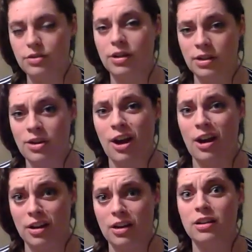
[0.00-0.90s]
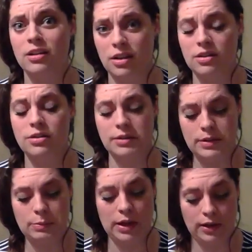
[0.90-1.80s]
Andre nodded into
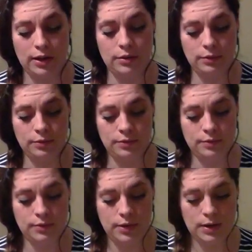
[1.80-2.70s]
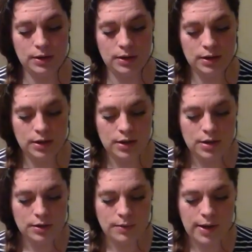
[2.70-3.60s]
his pillow.
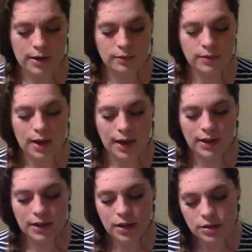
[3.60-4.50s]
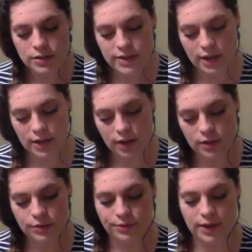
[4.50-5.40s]
Well, I can understand
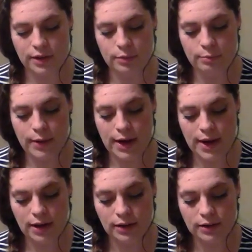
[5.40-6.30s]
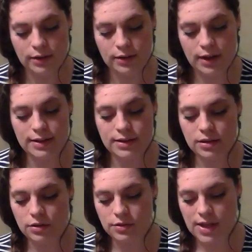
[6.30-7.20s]
how you feel, but it's
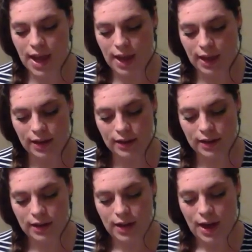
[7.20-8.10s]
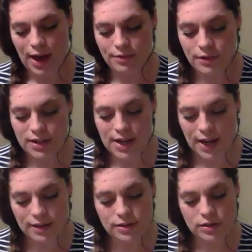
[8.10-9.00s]
a new day. Every
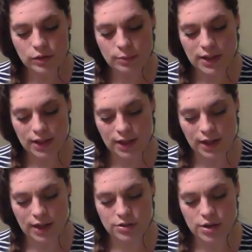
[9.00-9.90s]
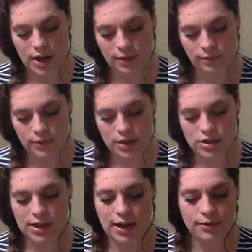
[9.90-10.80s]
day is a new beginning, Andre.
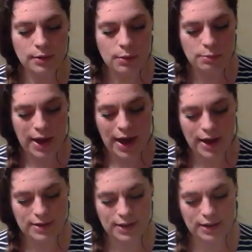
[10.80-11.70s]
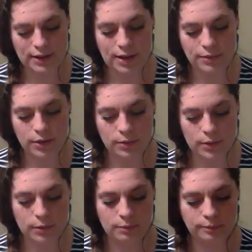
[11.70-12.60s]
She gave him a pat and left the
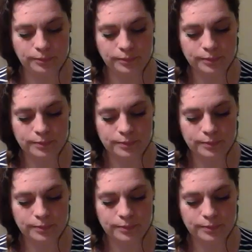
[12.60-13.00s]
room.